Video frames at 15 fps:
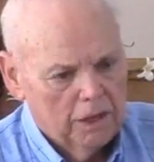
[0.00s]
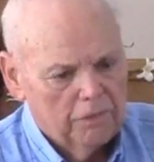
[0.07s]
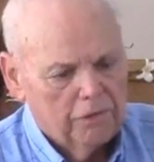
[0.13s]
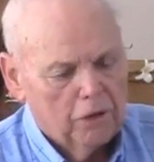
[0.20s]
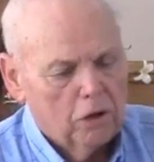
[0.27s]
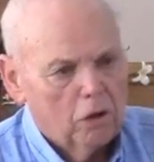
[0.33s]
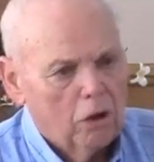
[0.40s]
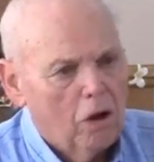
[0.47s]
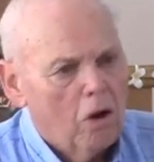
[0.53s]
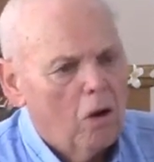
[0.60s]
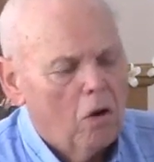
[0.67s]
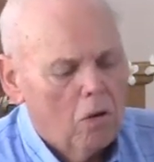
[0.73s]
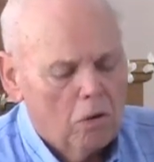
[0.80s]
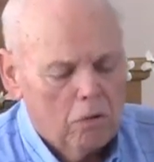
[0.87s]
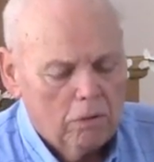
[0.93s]
The
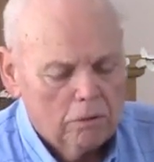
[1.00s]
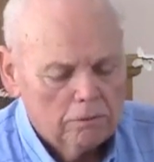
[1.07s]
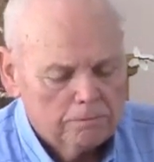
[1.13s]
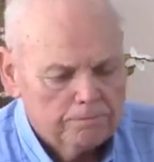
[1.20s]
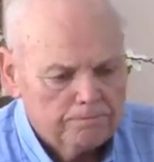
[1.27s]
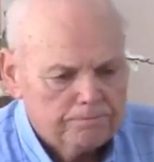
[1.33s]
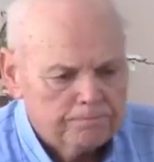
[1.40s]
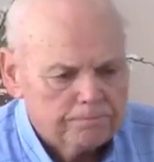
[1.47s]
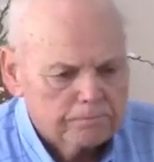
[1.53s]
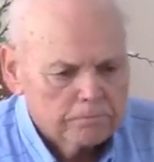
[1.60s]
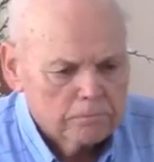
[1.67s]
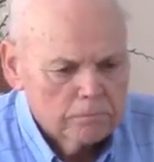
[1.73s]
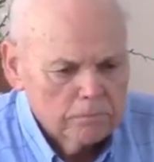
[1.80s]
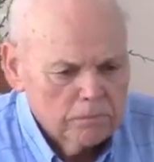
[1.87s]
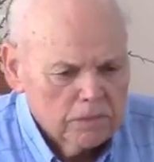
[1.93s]
law,
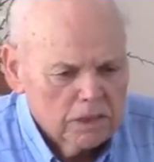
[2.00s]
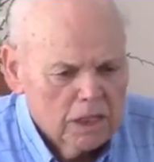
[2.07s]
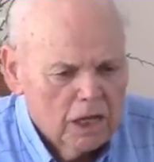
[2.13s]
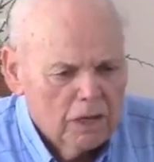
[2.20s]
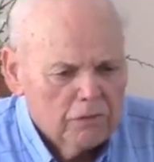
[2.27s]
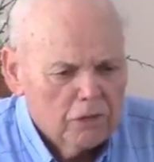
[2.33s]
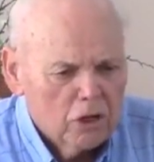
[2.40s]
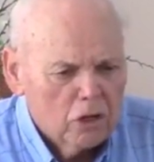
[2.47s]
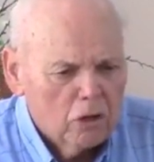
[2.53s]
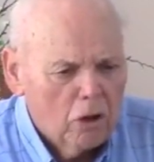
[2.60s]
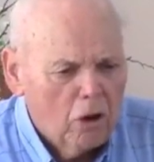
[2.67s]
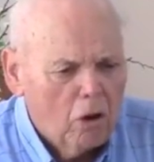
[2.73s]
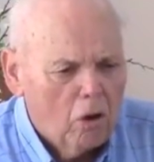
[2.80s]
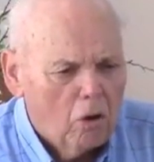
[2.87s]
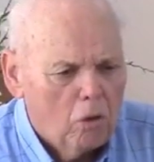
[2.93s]
the
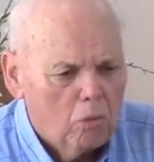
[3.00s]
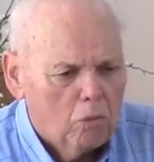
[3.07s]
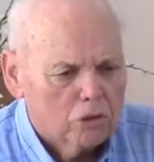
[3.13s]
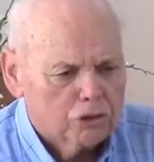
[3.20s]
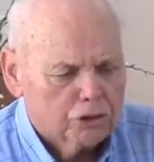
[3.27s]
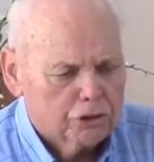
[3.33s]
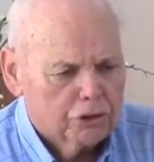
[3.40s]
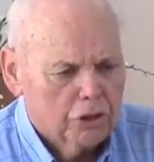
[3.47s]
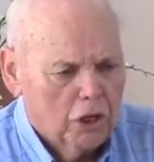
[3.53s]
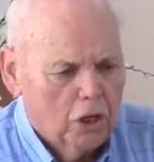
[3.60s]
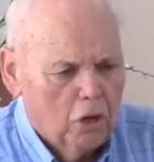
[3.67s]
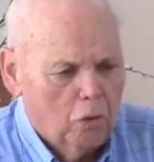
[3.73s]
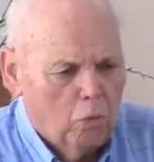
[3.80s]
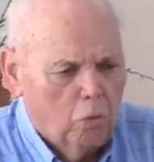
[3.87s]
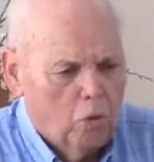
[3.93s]
law was
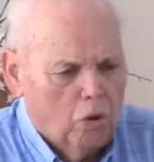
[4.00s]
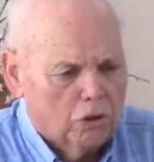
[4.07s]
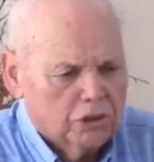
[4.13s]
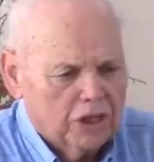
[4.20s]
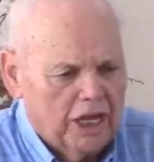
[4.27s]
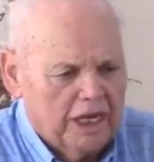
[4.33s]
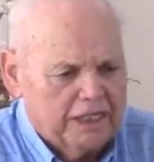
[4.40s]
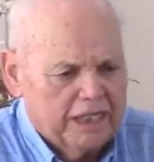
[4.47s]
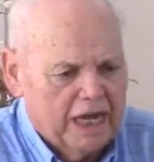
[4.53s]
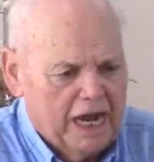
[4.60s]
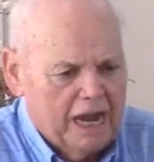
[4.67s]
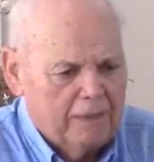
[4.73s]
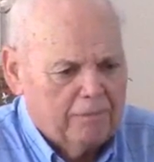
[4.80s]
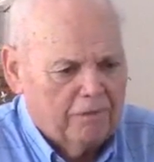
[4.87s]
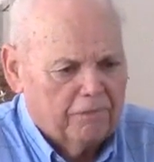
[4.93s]
was a
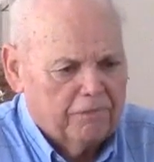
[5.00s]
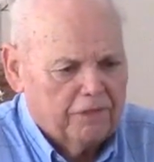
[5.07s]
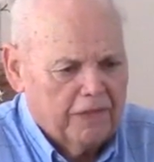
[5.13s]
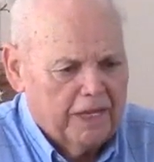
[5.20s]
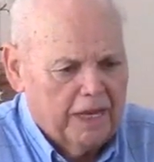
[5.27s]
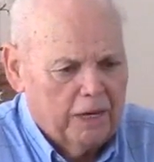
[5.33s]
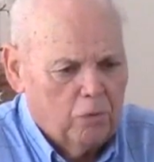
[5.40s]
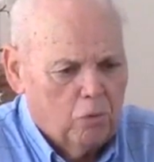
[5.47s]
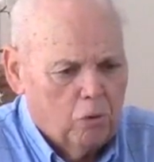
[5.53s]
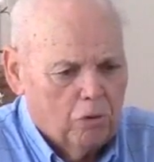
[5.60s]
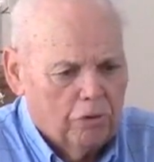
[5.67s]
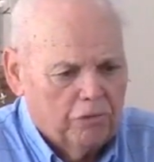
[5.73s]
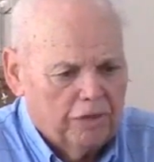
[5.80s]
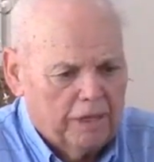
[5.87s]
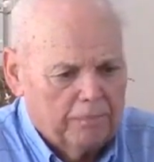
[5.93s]
type of thing
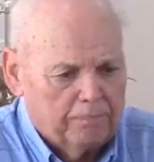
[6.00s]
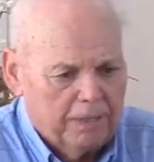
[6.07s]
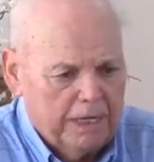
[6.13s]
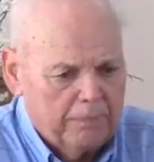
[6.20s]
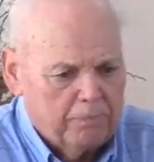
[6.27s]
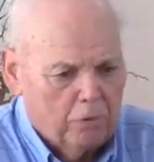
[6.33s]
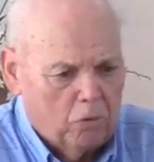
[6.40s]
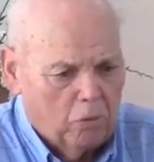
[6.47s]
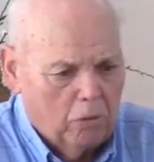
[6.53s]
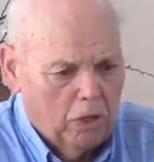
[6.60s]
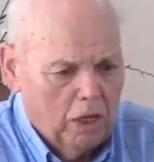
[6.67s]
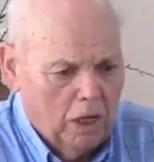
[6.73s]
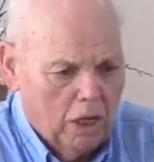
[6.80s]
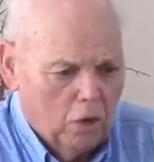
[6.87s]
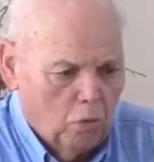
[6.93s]
where that people
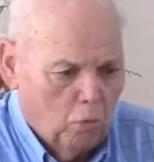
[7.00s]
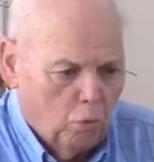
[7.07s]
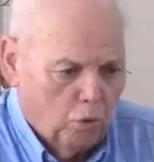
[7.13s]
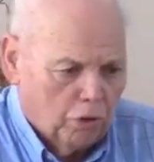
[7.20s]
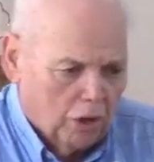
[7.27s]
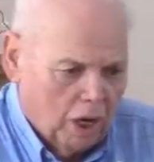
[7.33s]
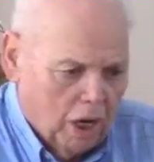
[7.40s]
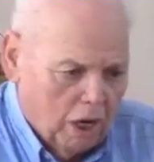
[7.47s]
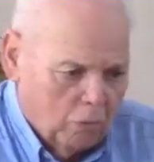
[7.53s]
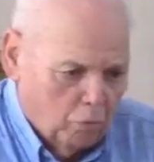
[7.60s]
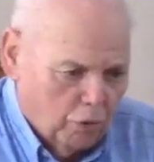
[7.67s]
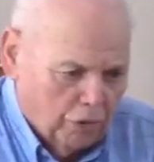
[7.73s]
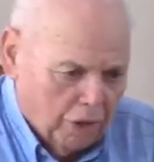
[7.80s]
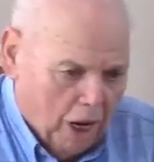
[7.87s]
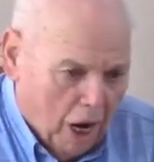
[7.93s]
would
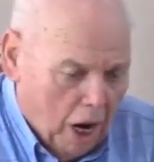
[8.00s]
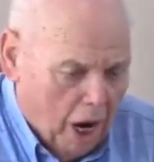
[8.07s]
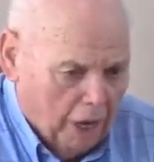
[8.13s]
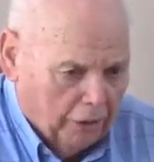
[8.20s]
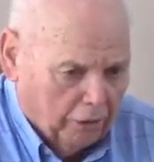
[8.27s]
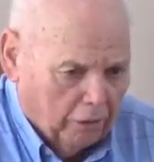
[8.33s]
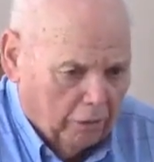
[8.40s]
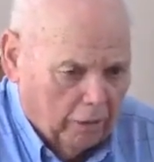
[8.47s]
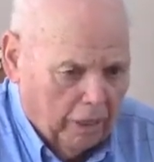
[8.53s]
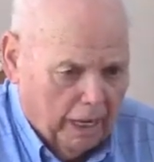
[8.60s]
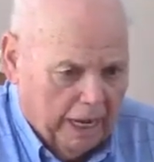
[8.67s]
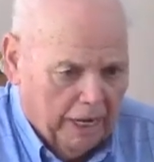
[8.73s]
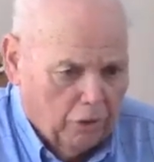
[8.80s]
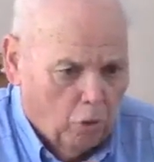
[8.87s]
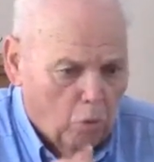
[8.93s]
would honor
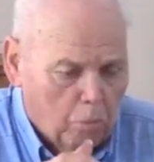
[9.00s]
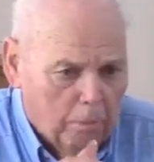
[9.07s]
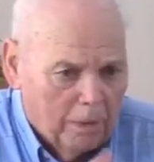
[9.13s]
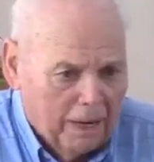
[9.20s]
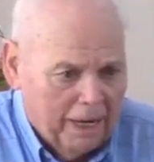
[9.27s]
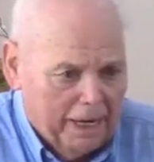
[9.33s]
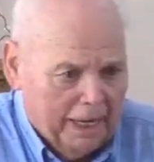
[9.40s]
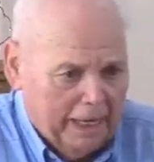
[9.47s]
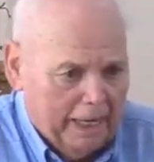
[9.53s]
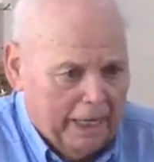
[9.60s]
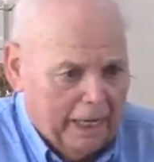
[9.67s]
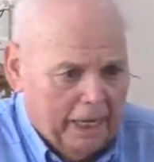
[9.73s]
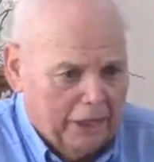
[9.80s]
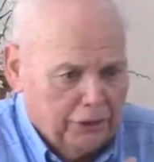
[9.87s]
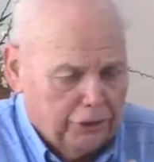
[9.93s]
and
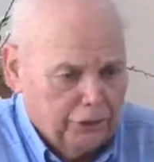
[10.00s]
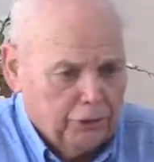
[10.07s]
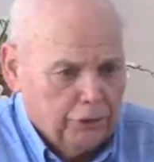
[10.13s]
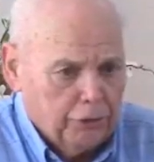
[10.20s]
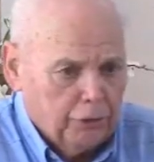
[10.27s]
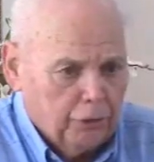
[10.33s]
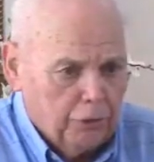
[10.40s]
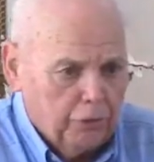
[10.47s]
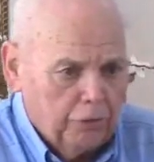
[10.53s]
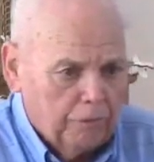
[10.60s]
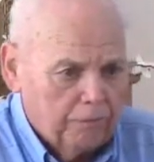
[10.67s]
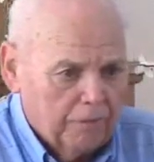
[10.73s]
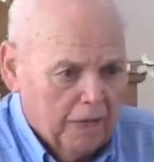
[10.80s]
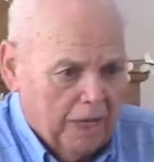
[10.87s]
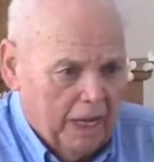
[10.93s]
obey and
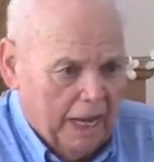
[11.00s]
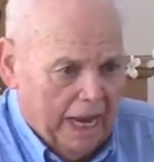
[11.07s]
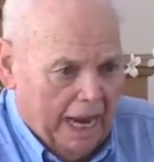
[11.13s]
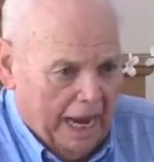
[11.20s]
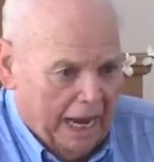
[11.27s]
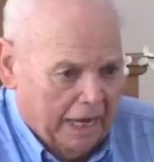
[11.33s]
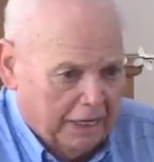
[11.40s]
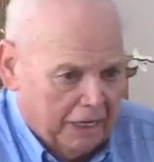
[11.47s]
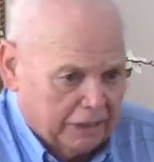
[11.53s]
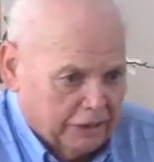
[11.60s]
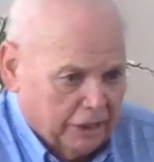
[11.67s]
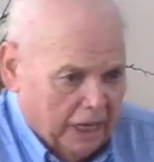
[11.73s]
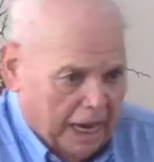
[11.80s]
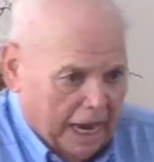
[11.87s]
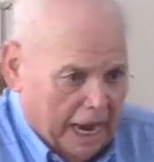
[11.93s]
do, and
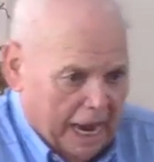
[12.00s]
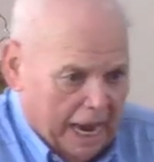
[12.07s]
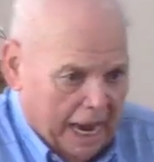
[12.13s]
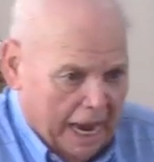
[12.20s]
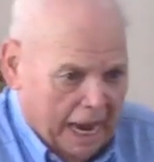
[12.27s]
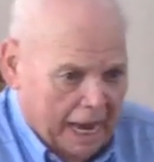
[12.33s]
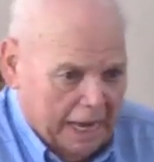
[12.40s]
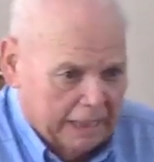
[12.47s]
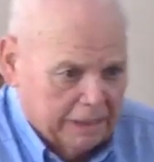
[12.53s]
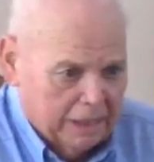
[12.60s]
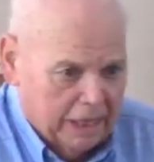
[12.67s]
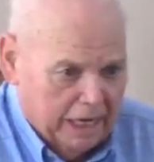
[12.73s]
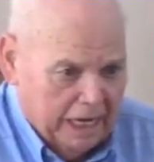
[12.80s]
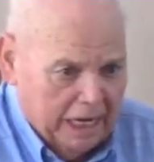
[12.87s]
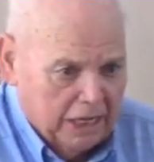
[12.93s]
at, at
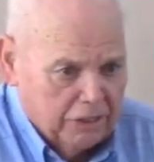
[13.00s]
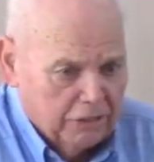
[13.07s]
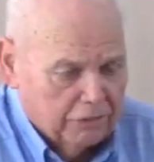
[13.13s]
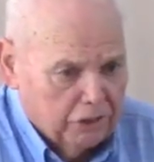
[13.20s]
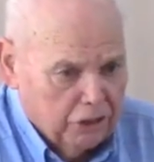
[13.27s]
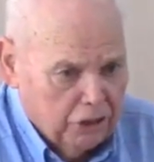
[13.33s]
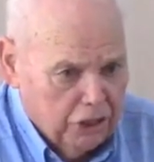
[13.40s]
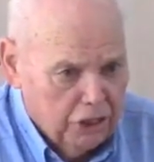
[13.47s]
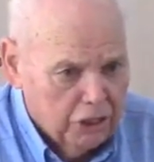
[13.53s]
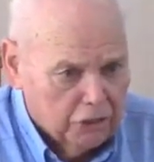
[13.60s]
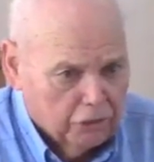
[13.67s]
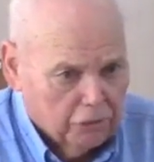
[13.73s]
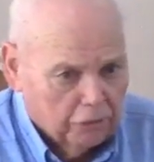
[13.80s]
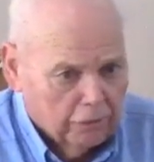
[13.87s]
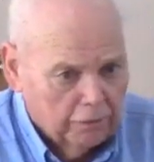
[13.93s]
the end of the
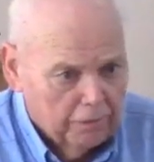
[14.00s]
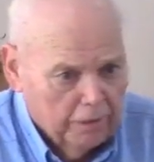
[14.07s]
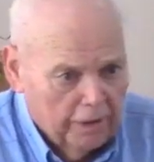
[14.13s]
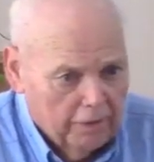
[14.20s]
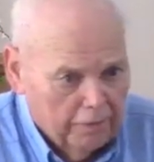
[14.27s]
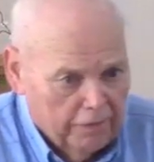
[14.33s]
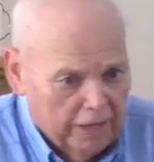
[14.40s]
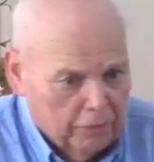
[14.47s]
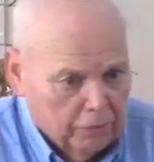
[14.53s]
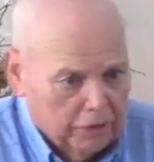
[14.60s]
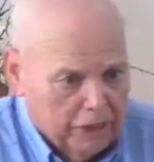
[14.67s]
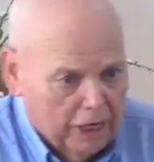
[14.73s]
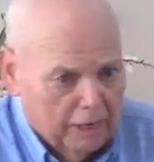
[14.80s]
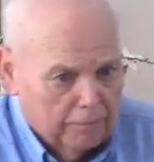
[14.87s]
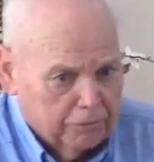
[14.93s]
year they
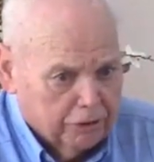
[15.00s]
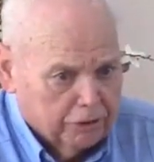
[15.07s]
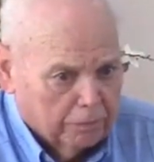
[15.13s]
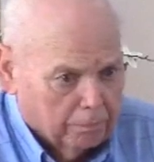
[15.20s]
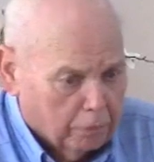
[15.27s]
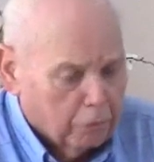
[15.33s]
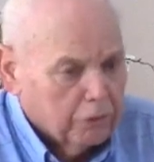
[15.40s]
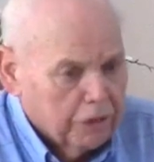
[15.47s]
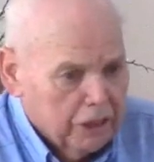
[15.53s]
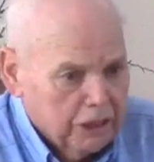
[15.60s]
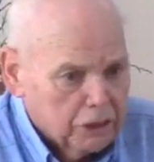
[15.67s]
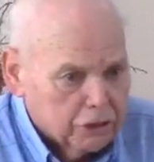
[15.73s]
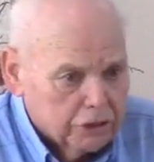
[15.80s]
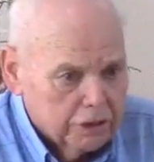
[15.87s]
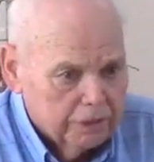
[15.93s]
would come to the
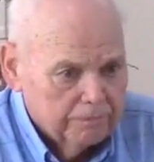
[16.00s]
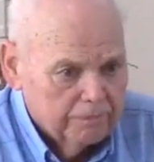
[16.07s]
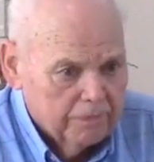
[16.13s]
priest